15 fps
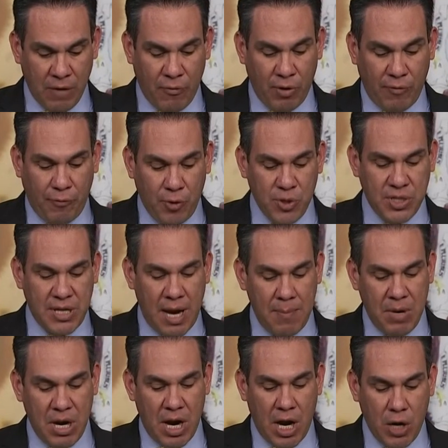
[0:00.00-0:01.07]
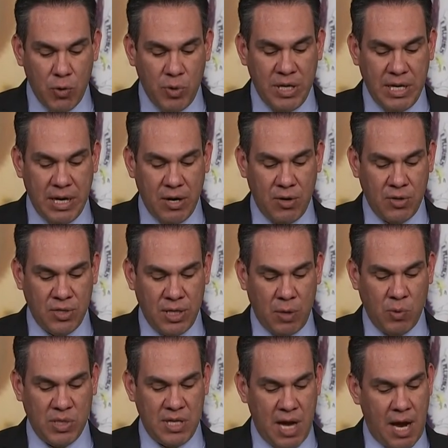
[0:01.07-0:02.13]
For the first time in 100 years,
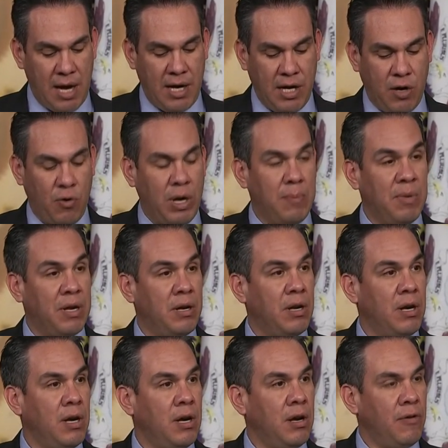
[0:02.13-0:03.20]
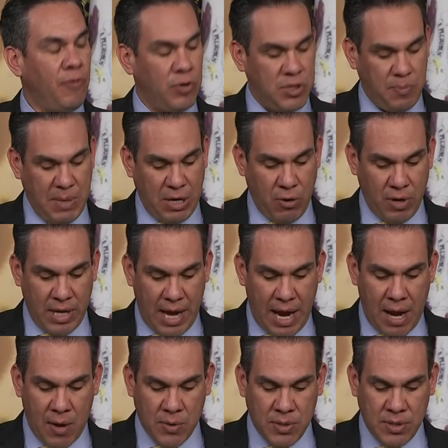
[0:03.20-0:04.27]
there was not an agreement for Speaker of the
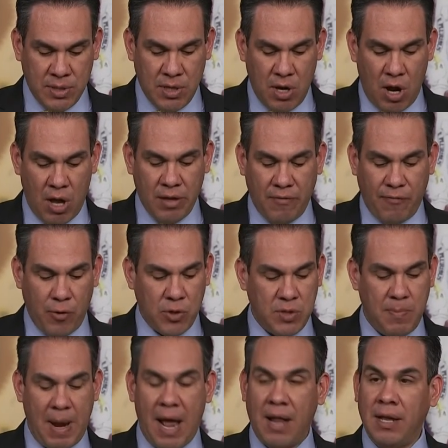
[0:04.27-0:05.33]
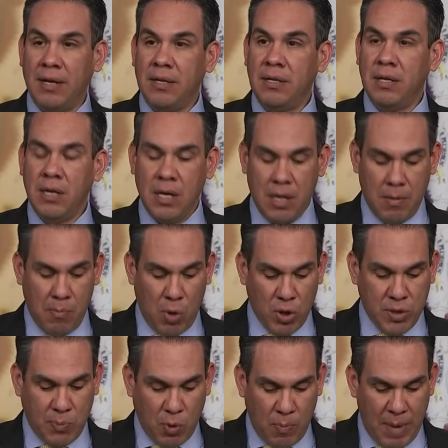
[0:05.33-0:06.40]
House on the first ballot.
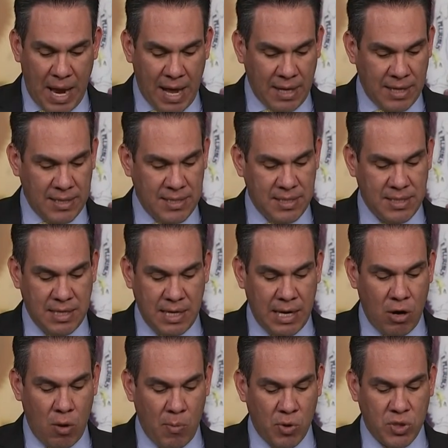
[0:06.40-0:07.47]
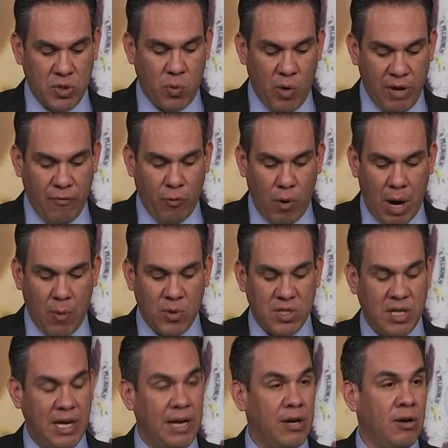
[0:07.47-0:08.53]
Multiple ballots, and almost 24
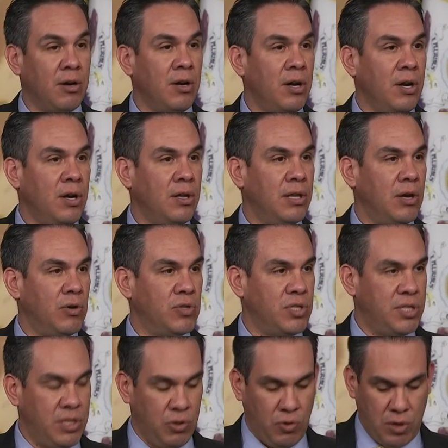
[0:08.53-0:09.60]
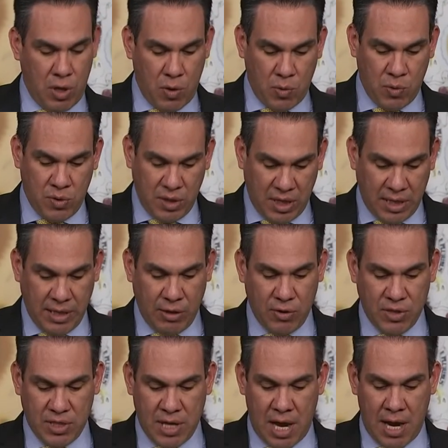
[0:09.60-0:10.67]
hours later, there's still no
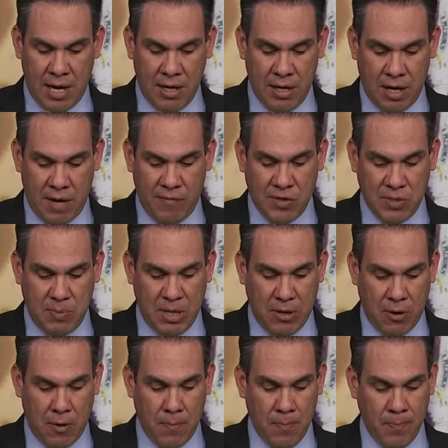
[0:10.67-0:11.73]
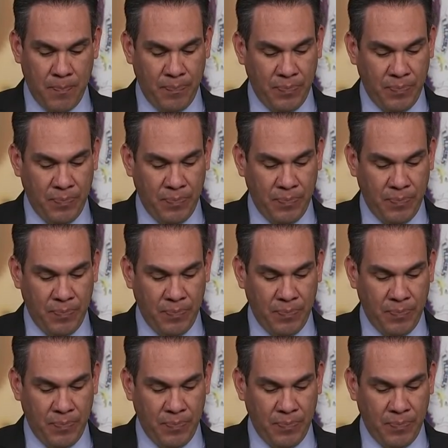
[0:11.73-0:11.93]
clear sign of a speaker.